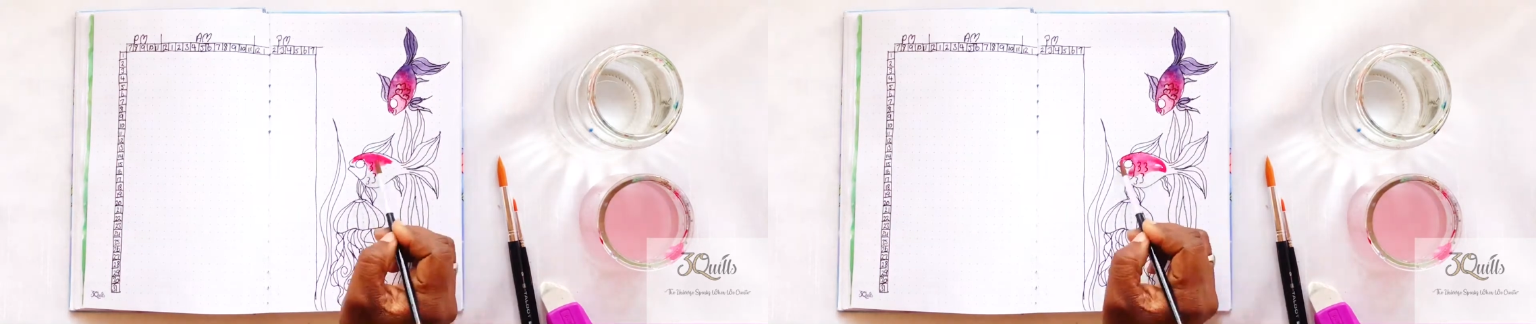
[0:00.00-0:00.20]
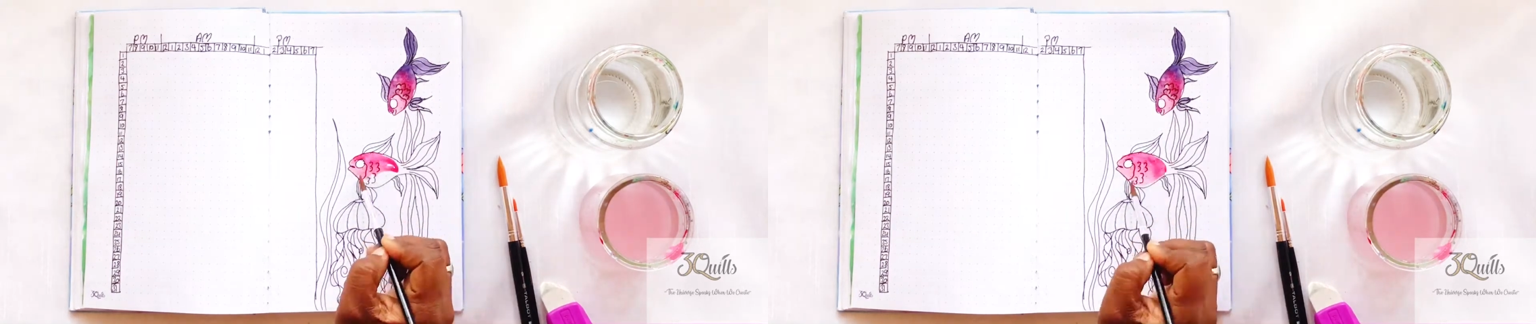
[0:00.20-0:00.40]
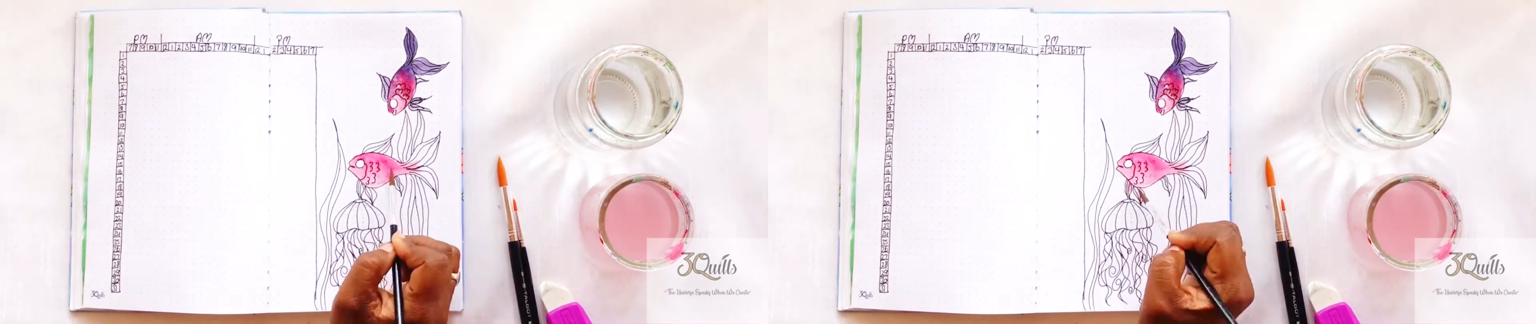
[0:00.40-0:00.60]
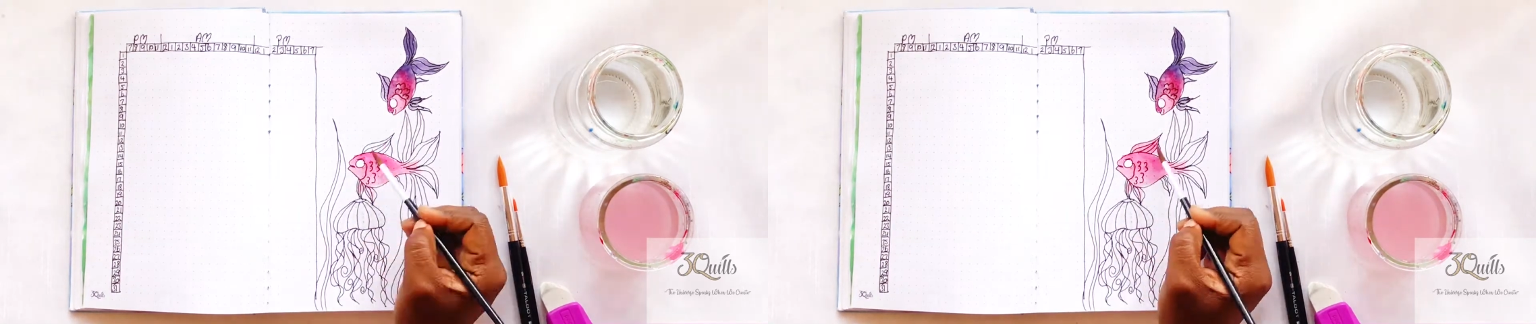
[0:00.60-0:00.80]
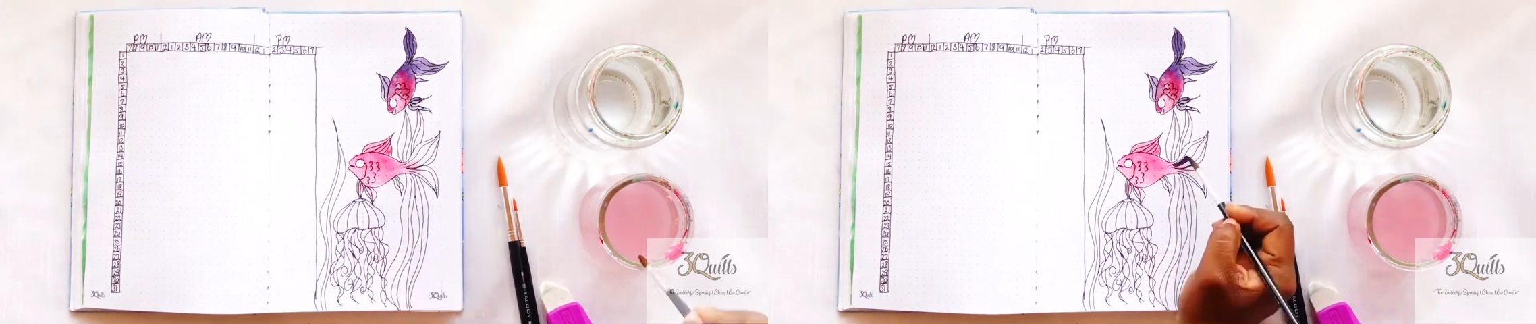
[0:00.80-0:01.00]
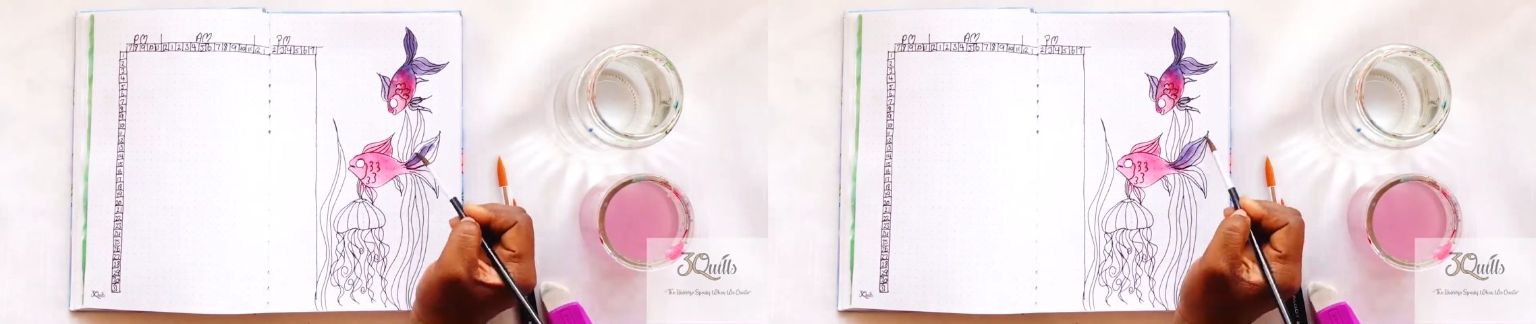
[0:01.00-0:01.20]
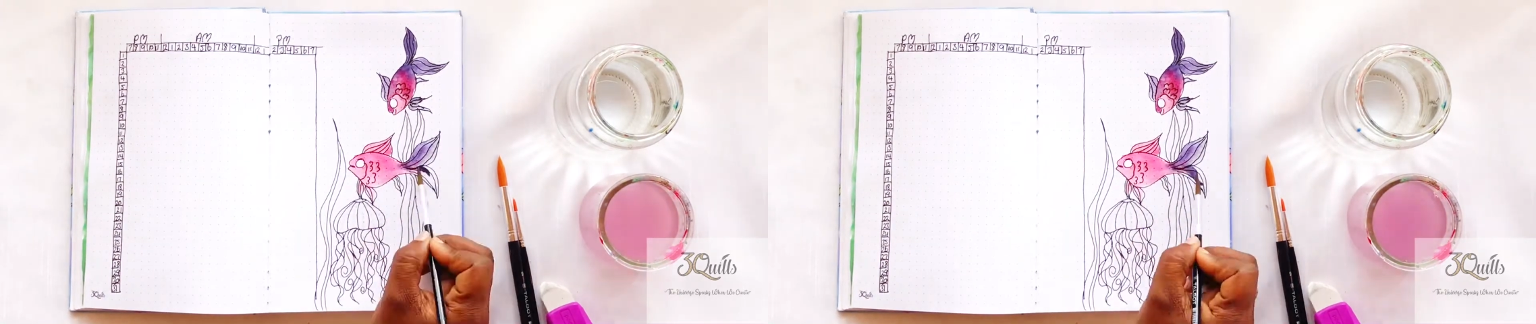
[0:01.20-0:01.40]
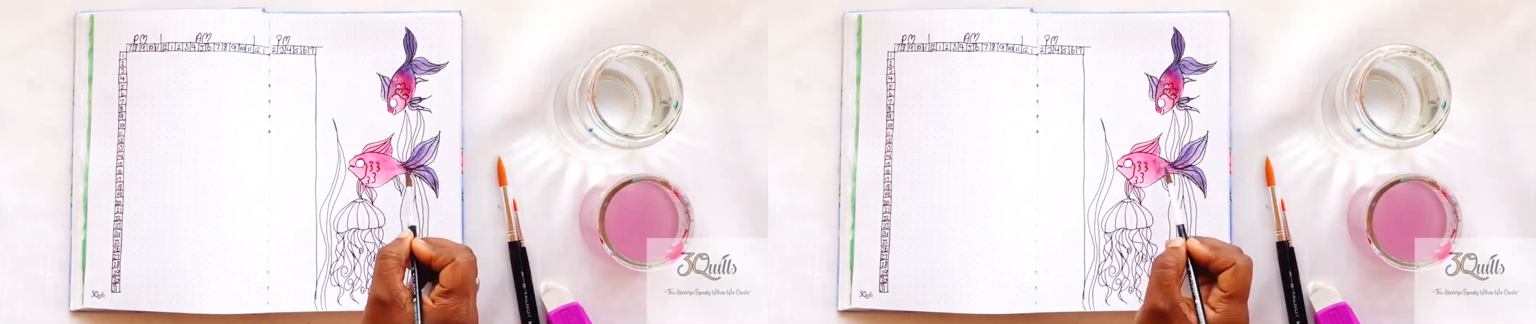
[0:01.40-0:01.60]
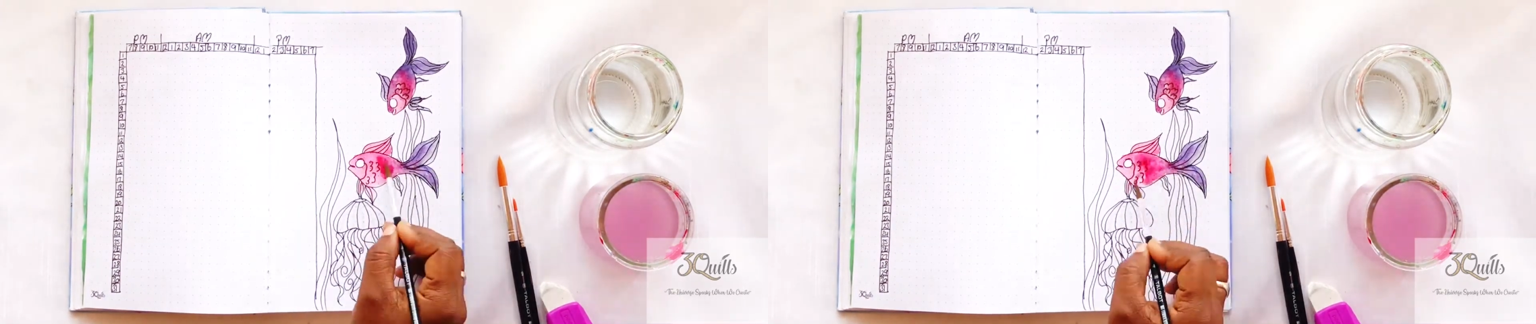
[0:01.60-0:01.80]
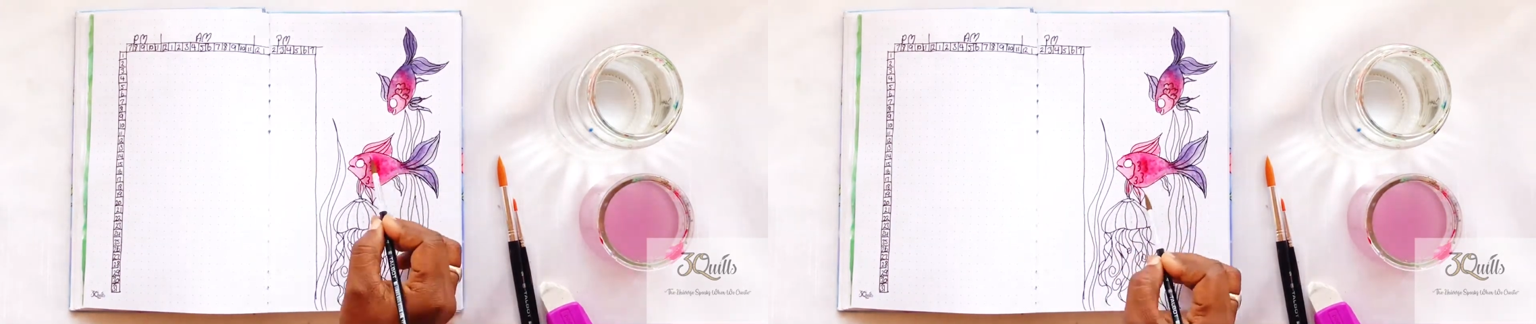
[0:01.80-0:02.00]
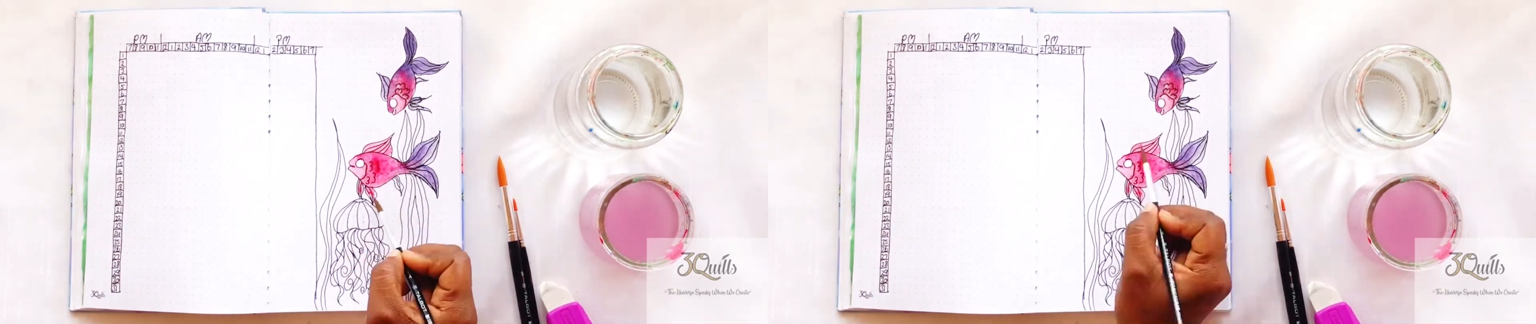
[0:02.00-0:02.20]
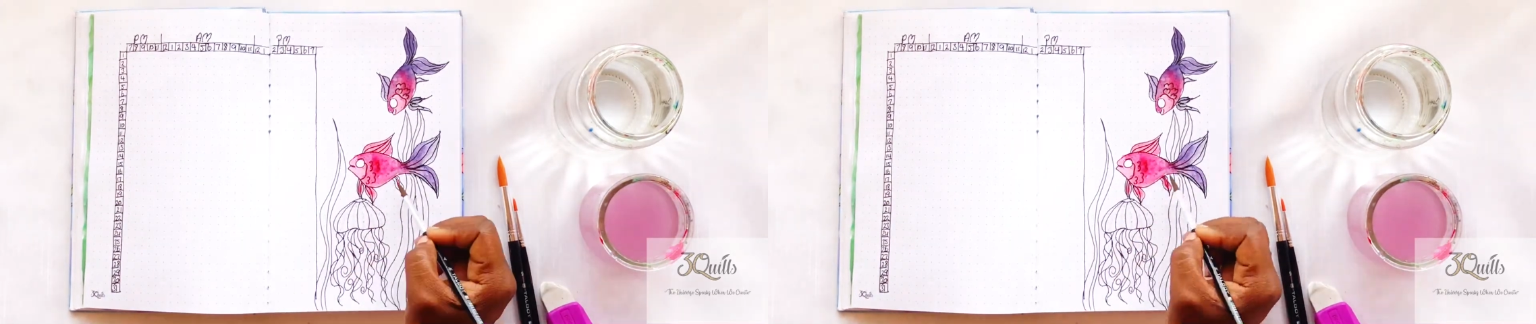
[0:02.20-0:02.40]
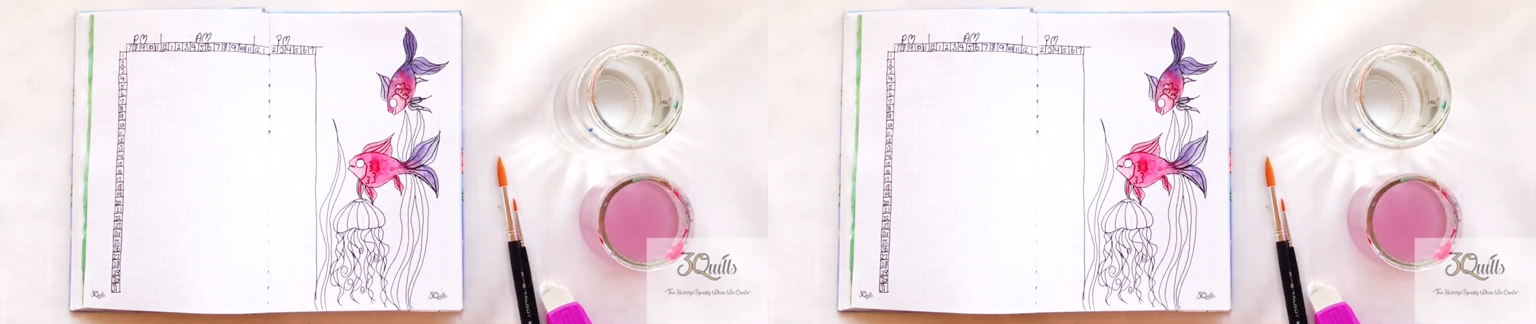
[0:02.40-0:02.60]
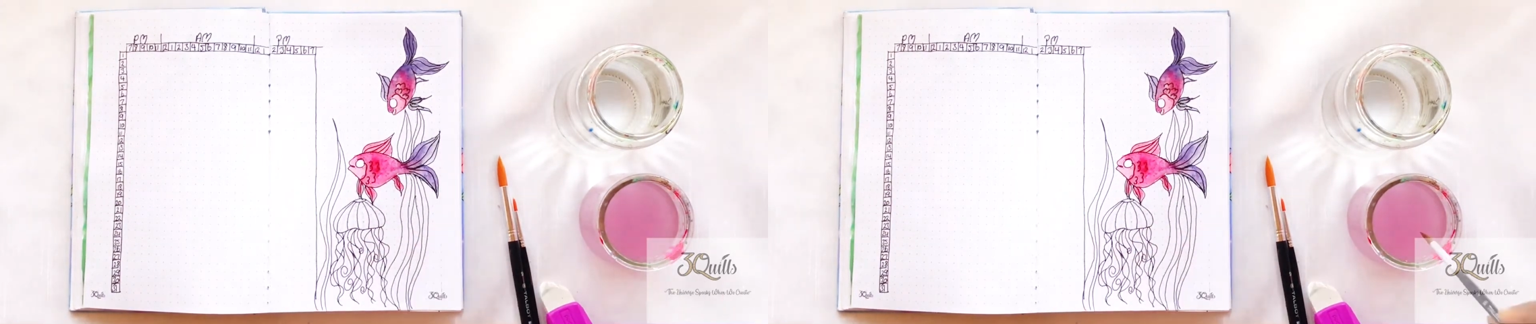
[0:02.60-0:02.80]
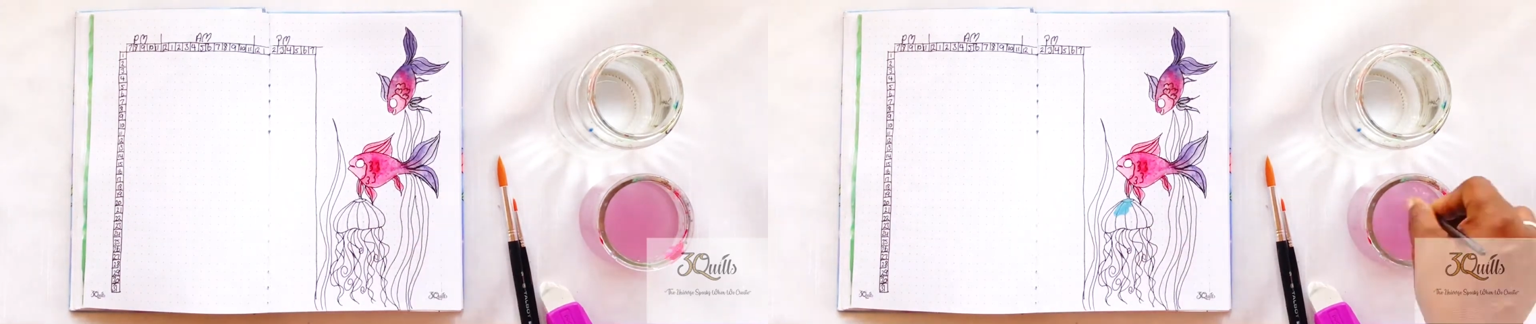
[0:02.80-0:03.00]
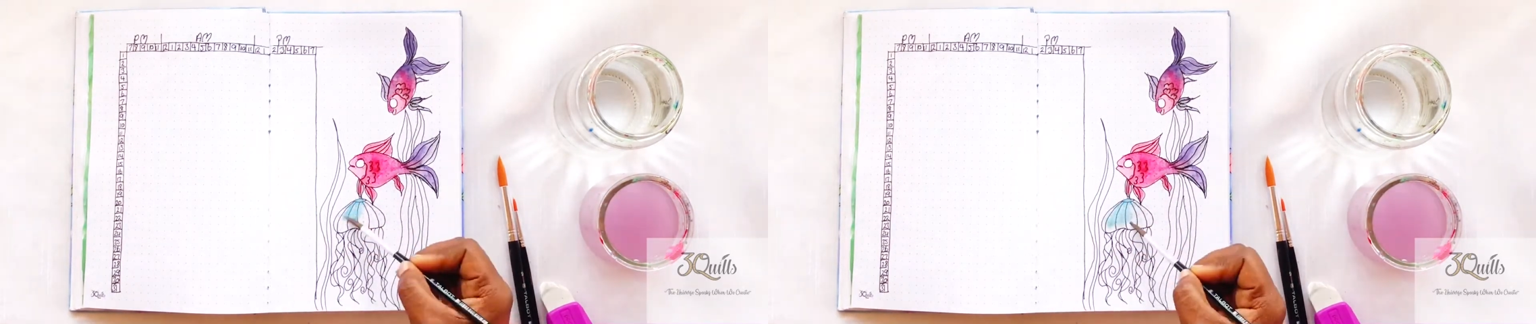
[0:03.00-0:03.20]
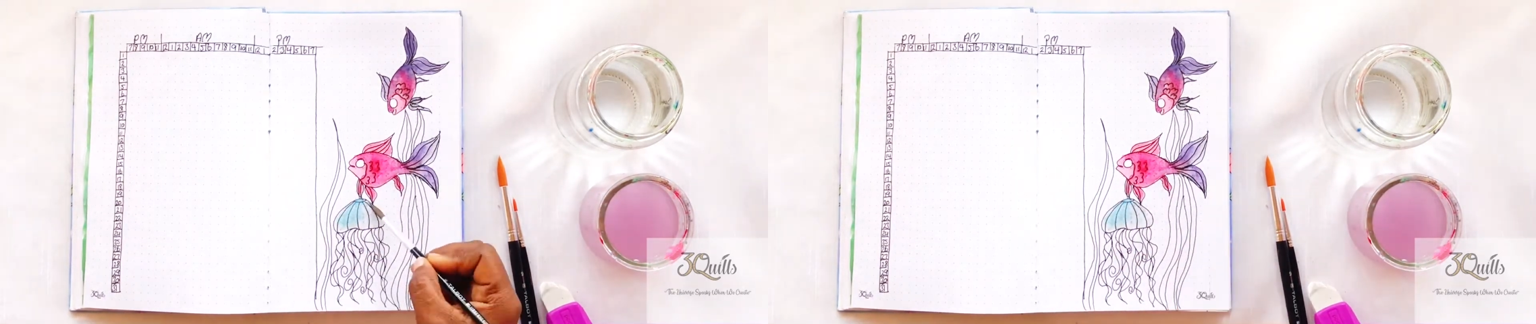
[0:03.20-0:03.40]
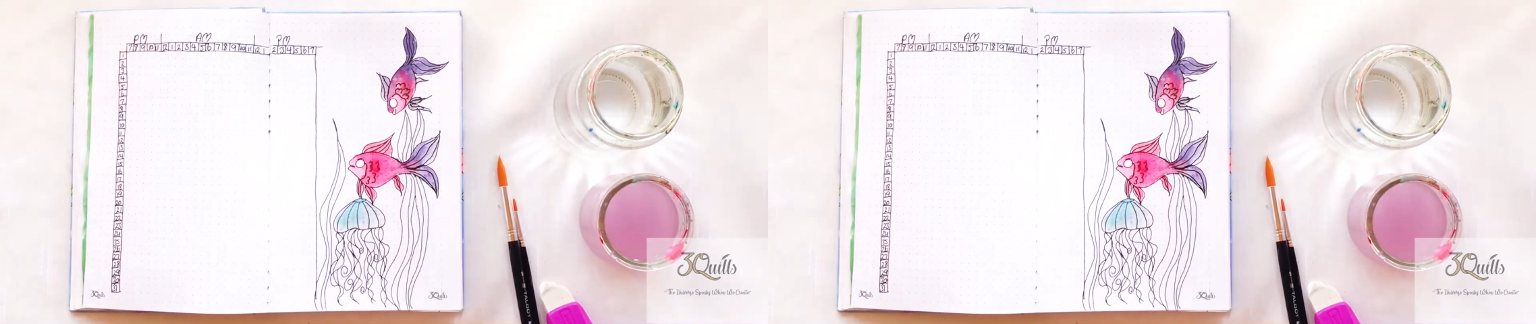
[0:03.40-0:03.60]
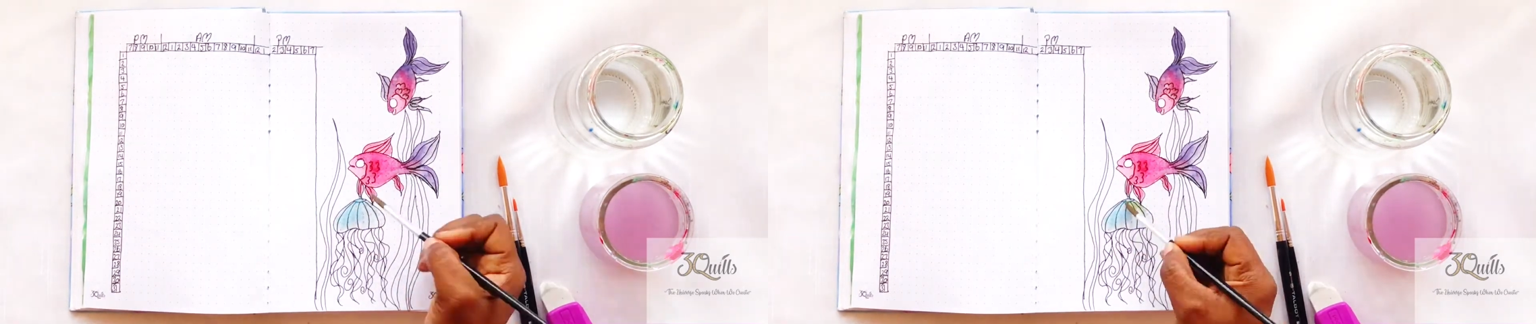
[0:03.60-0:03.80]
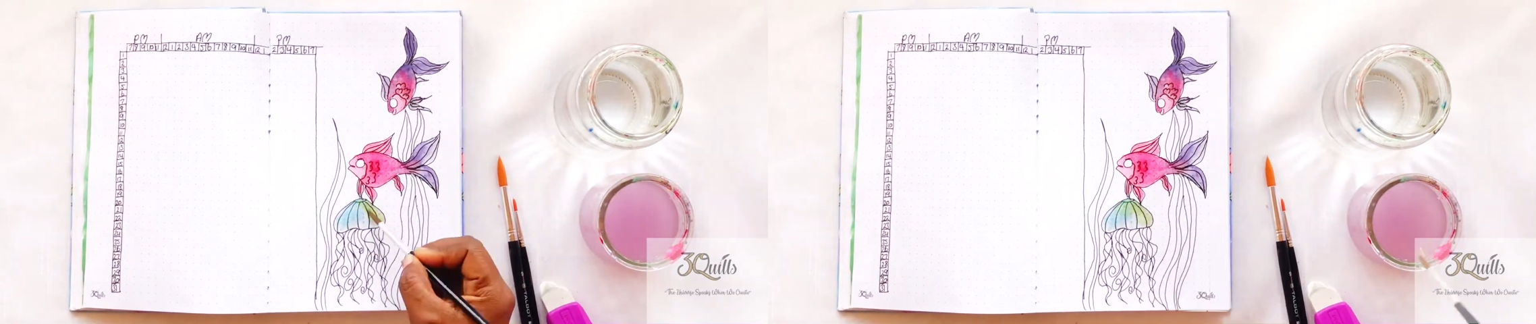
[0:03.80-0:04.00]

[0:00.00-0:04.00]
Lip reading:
No face is visible, so there are no lips to read.